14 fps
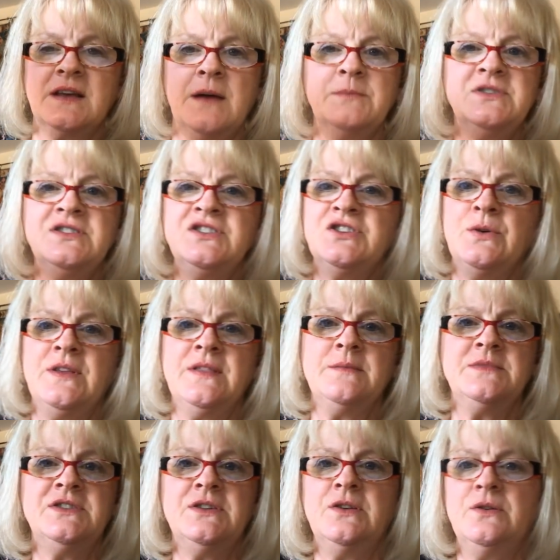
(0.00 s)
I'm just showing them
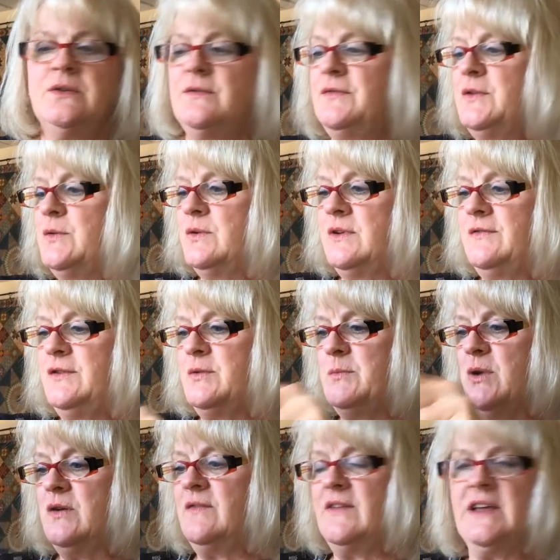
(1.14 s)
to you if you're
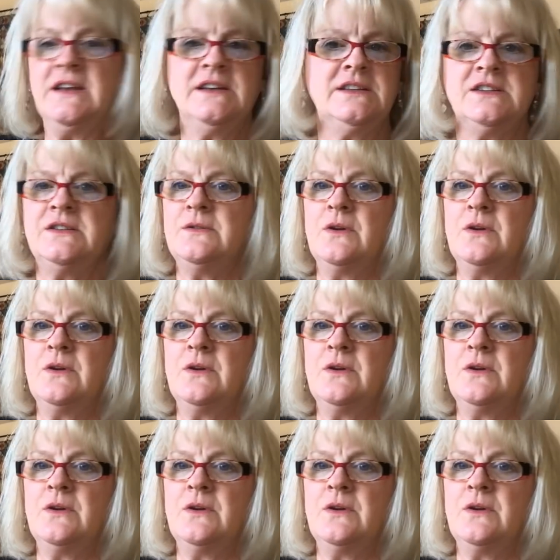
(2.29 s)
motivated to